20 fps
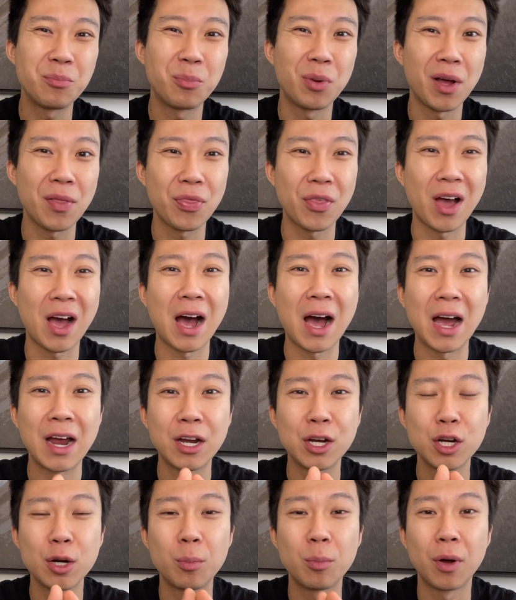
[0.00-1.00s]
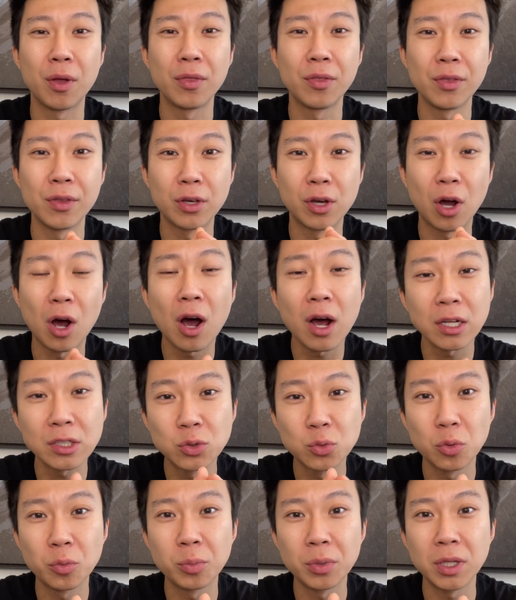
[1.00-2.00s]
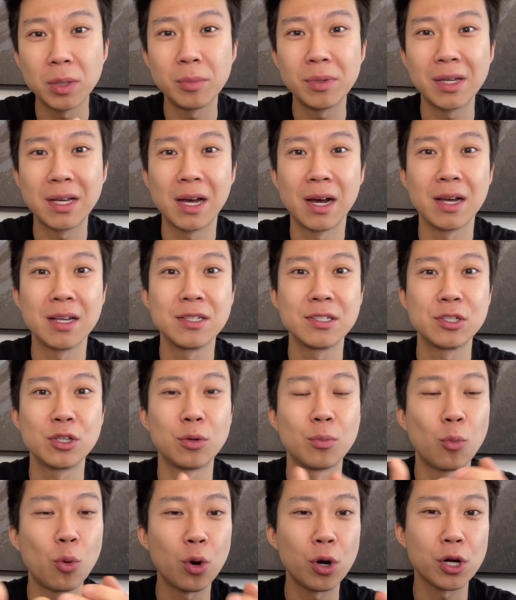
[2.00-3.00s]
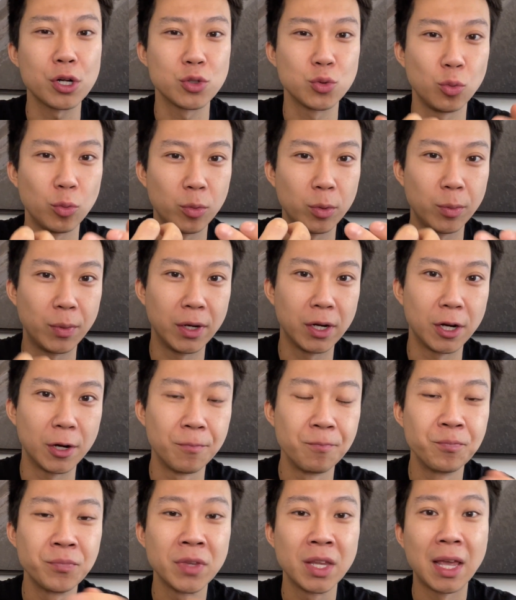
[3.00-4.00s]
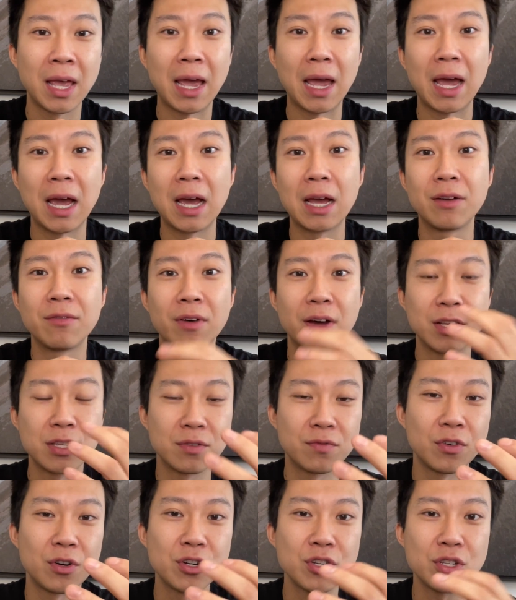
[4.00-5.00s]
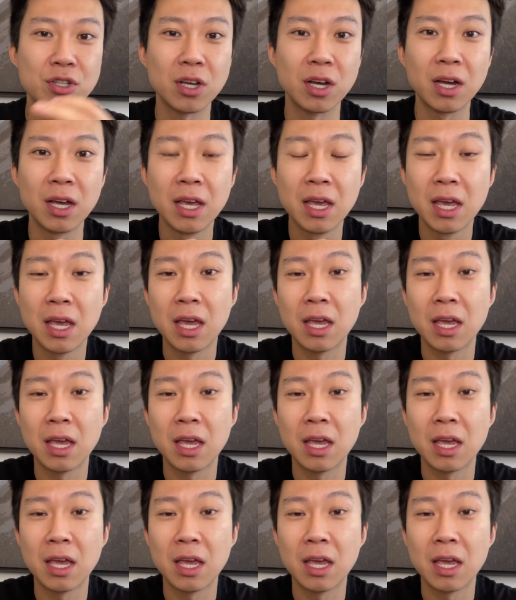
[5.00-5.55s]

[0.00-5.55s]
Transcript: but the higher your monthly cost will be because your mortgage will be bigger, and vice versa.